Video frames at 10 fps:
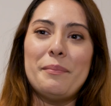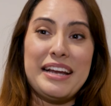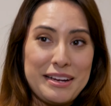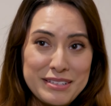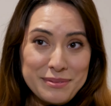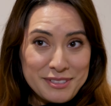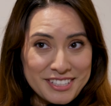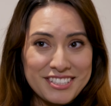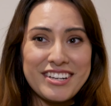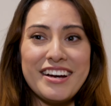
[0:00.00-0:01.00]
My name is
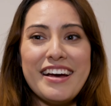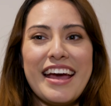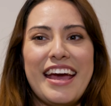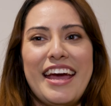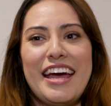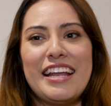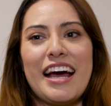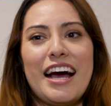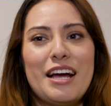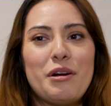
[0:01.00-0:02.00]
Patricia, and
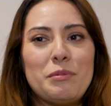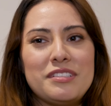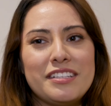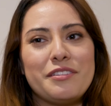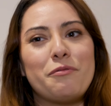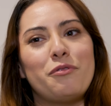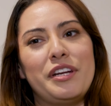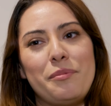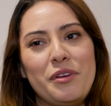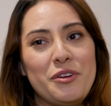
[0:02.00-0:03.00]
I represent the
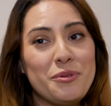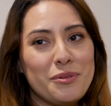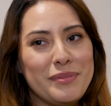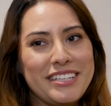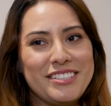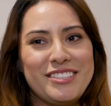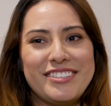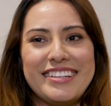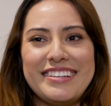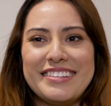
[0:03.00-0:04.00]
Freedom Youth
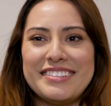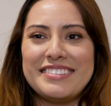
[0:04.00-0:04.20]
Ministry.